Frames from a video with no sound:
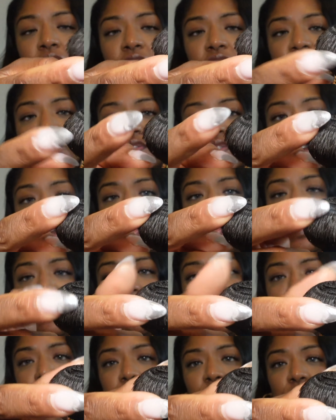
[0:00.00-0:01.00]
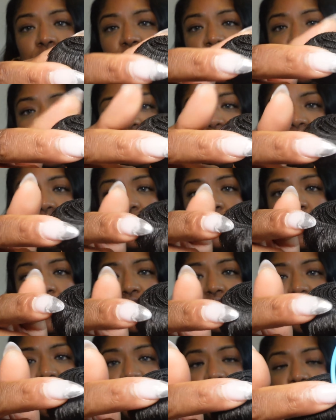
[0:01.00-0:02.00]
so that they're able to
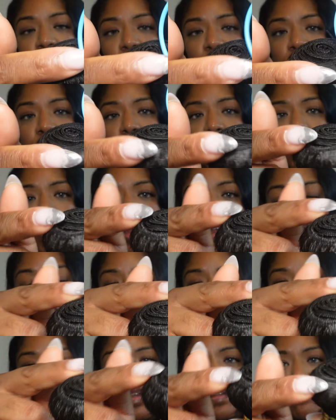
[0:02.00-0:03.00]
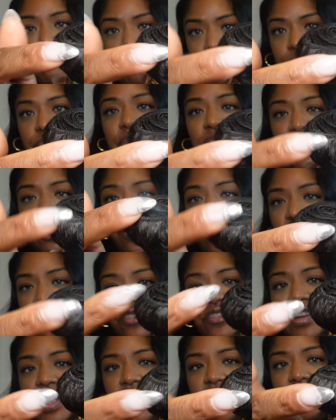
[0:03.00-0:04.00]
sew the hair on the
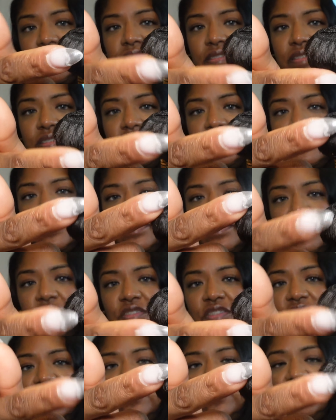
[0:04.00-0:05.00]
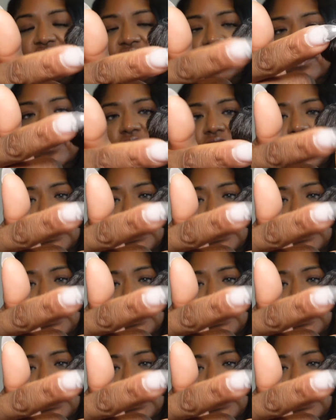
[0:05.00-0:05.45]
track. So this is just